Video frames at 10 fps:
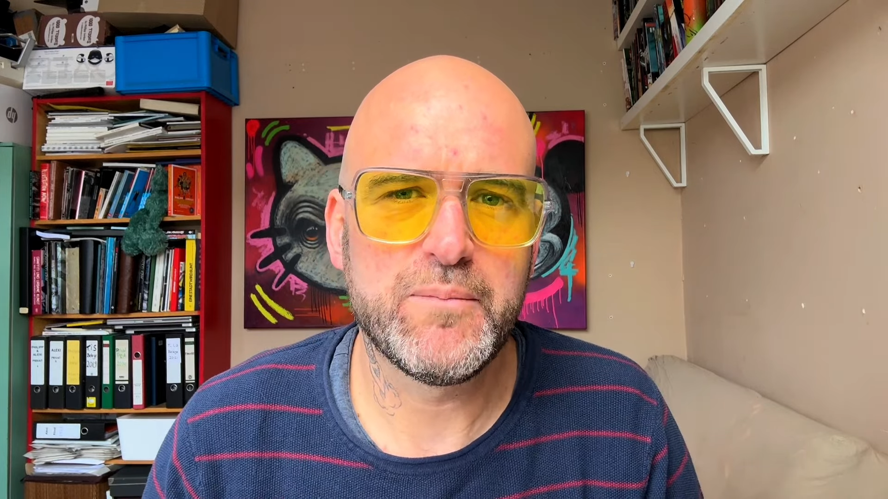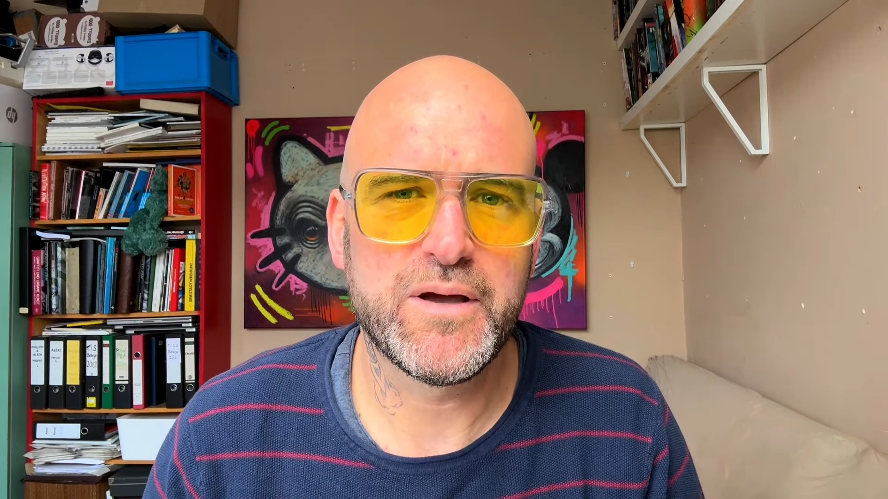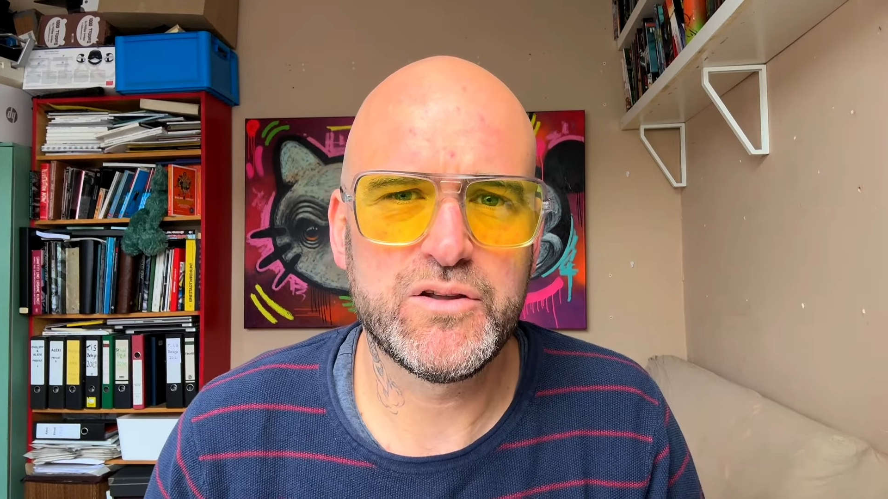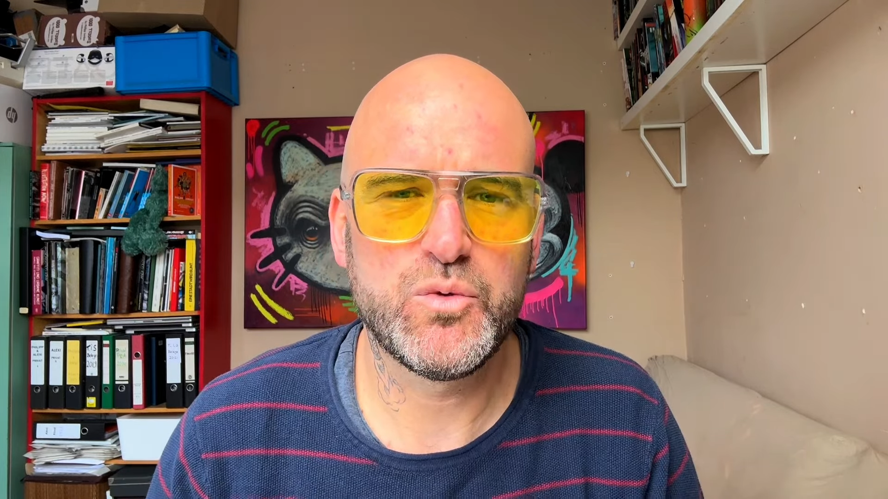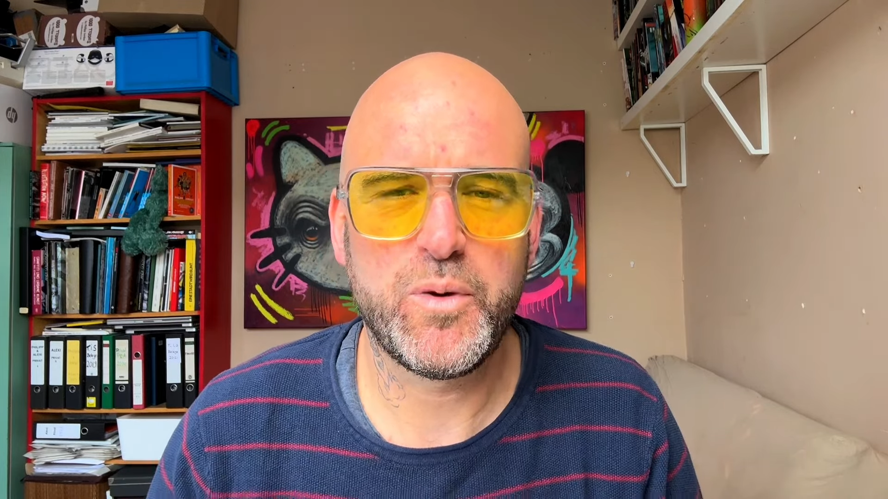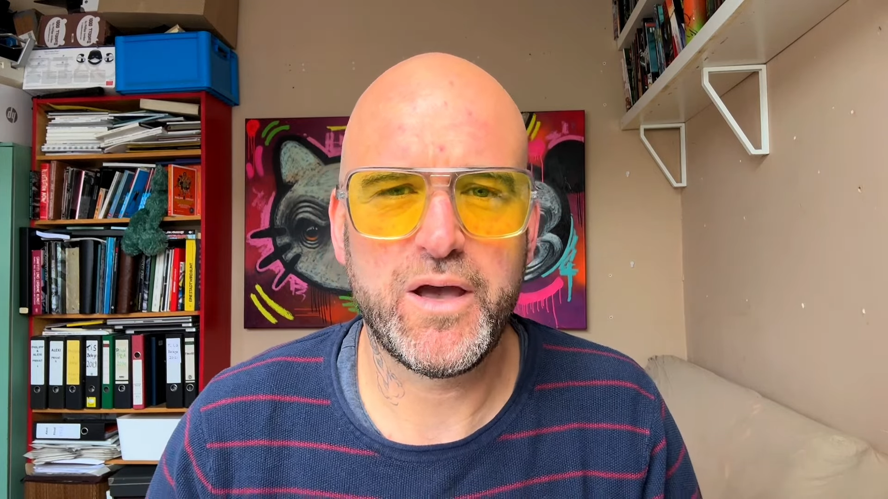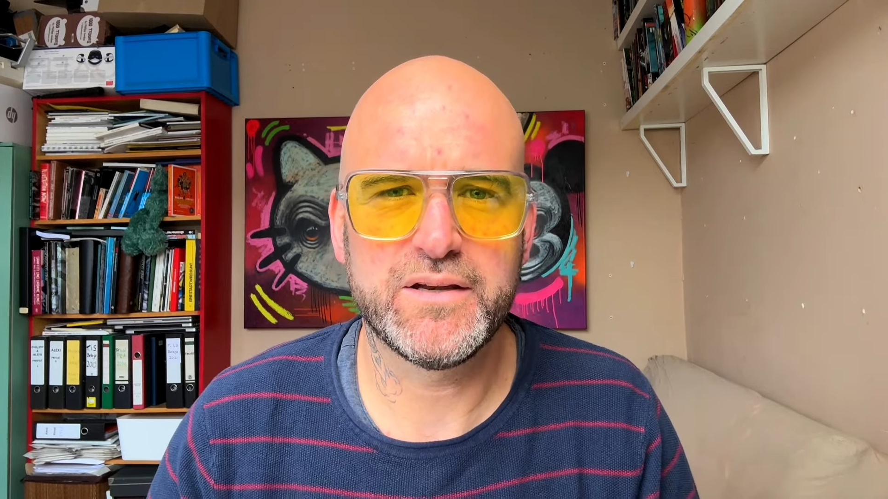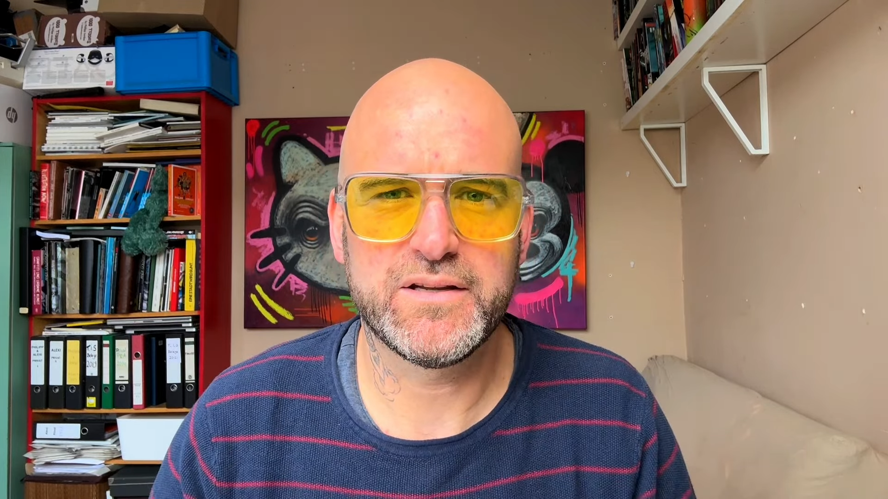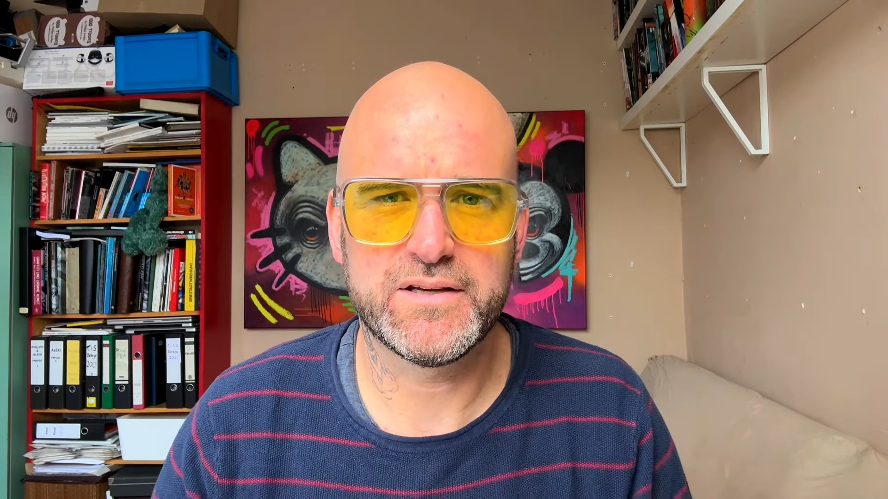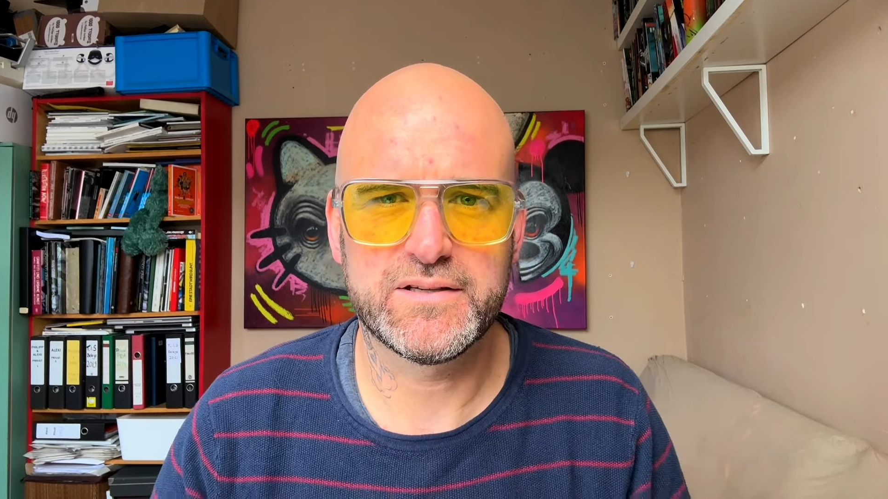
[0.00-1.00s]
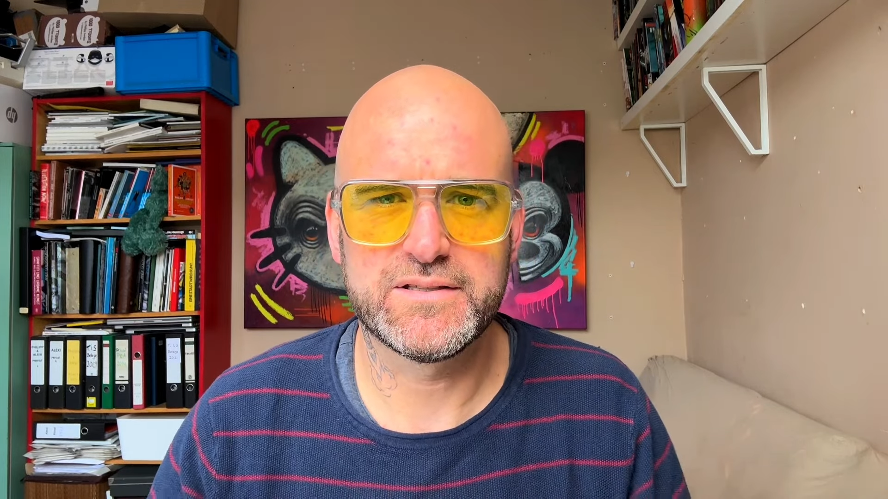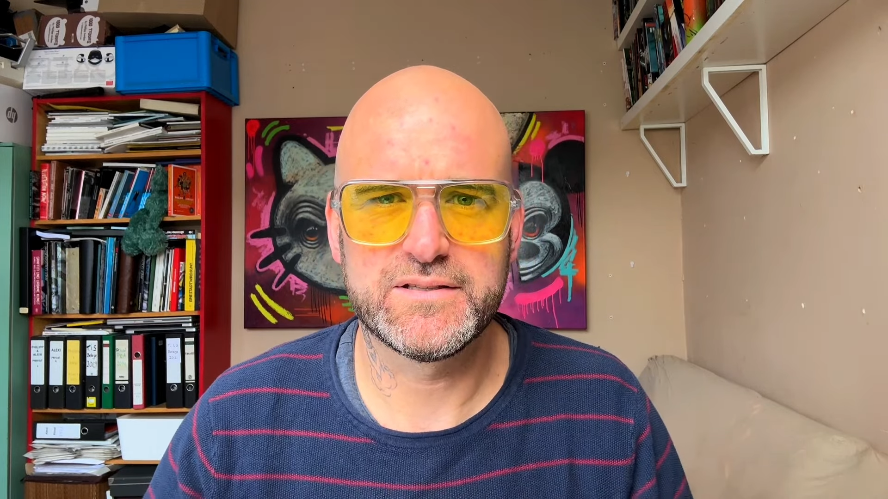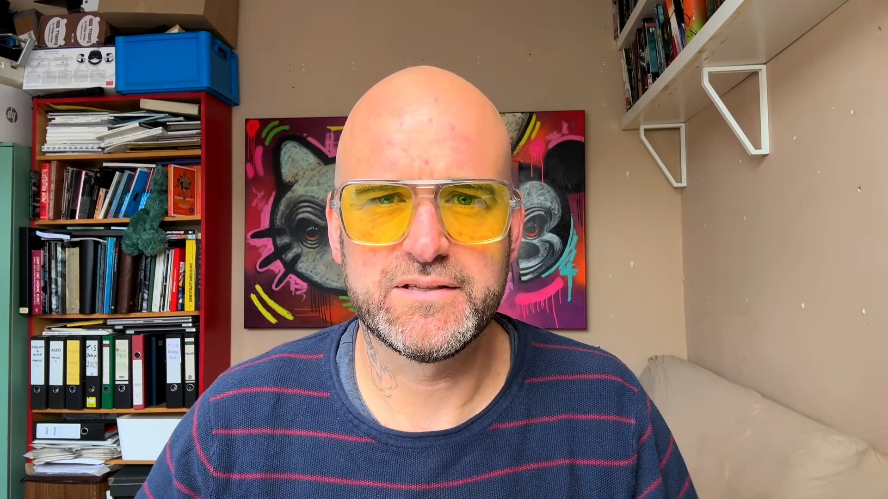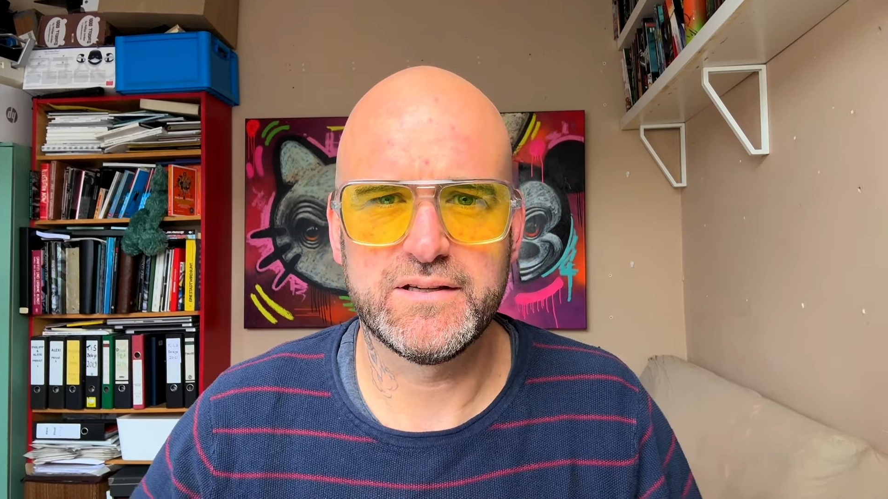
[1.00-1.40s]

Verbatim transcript: my new paintings,